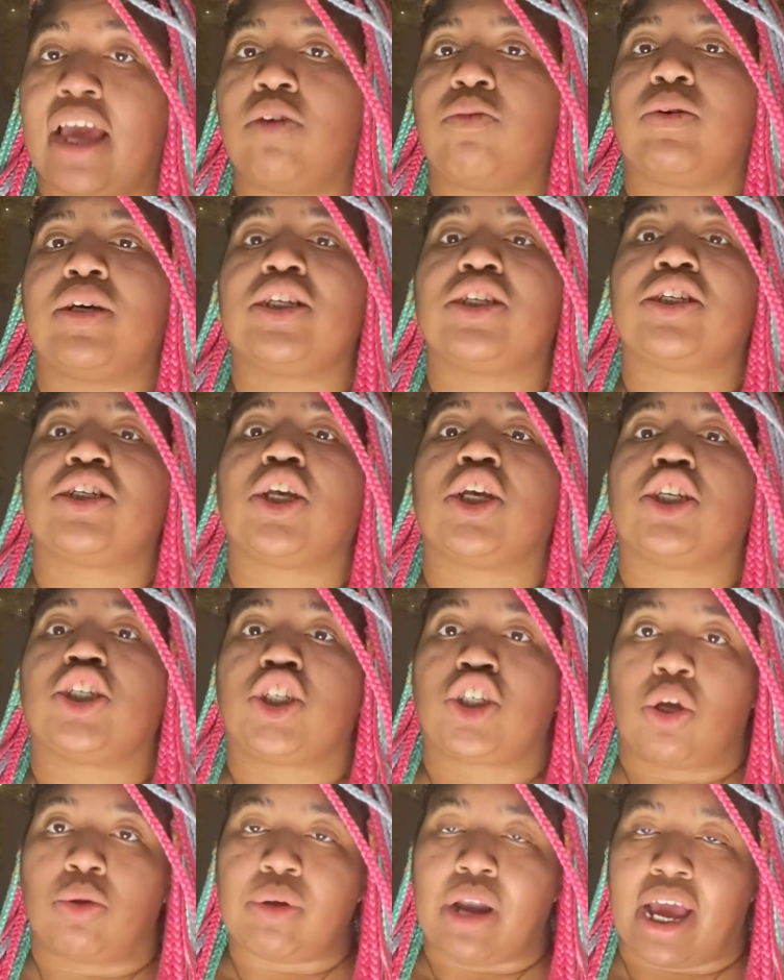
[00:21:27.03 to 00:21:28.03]
It was
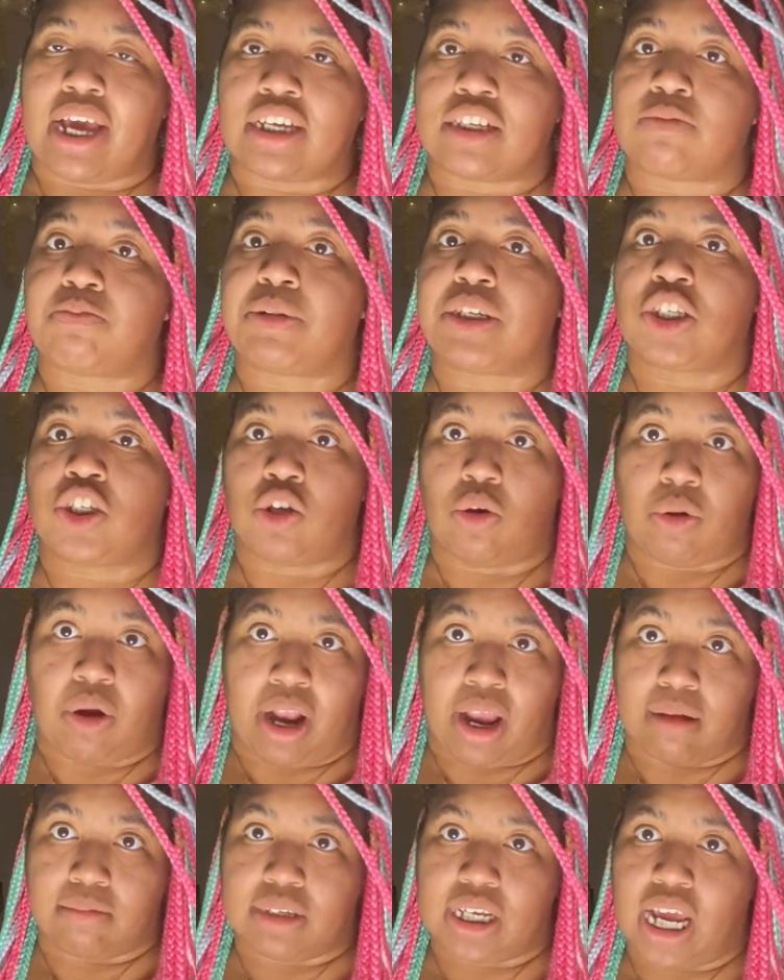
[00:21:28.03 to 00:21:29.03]
so nice but so
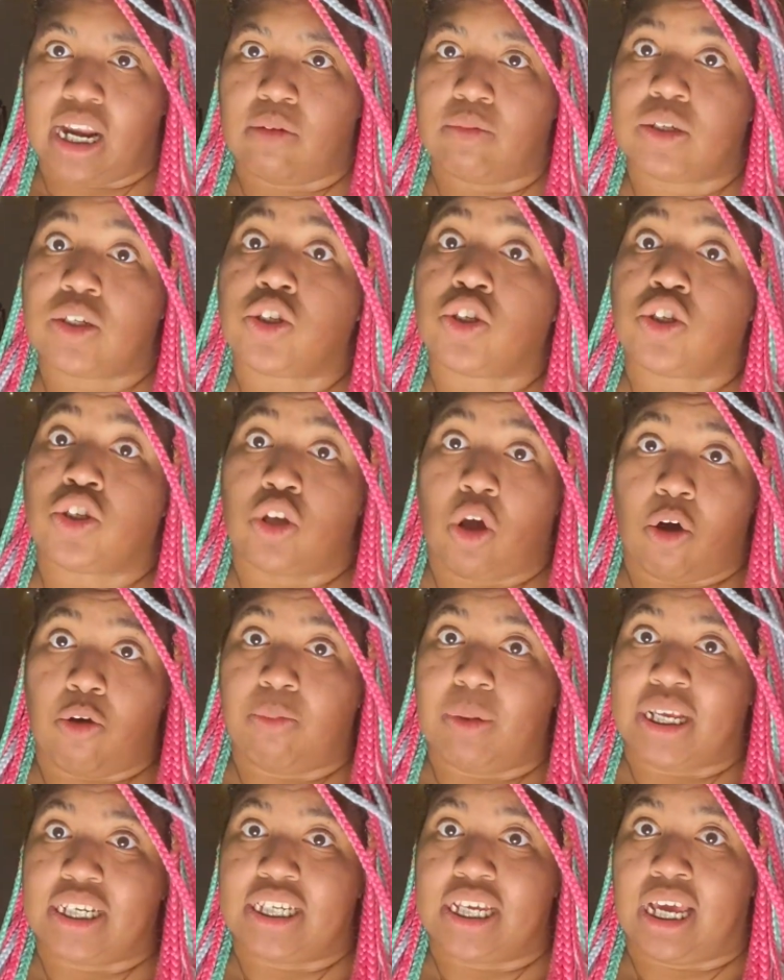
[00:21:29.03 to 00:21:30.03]
cramped, and it was so
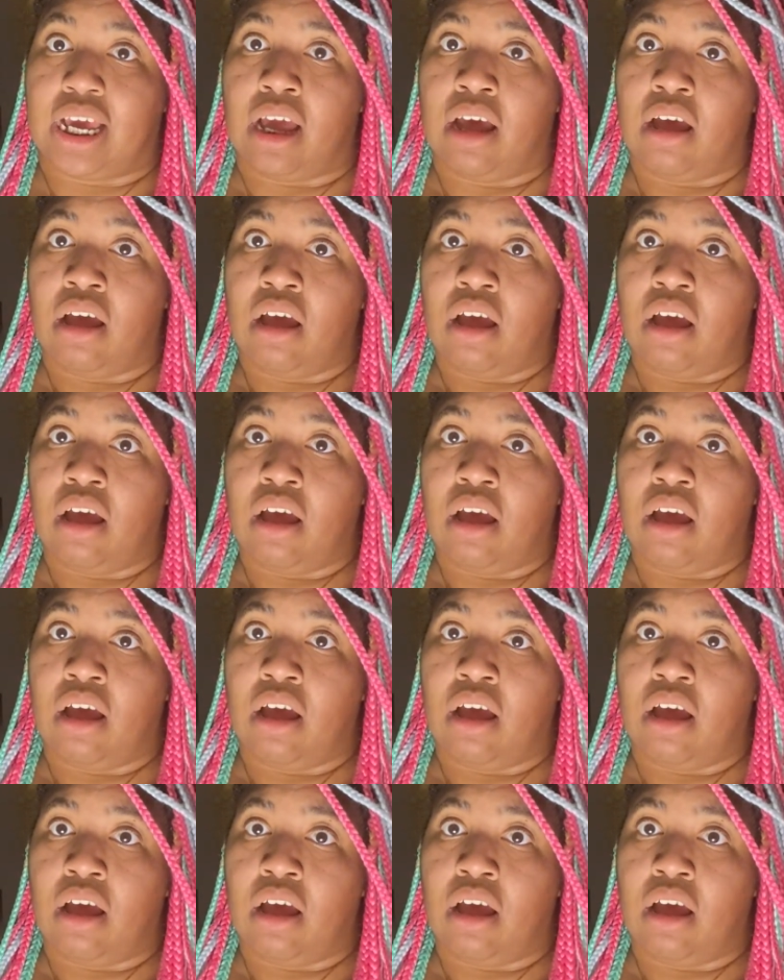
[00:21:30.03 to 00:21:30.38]
busy.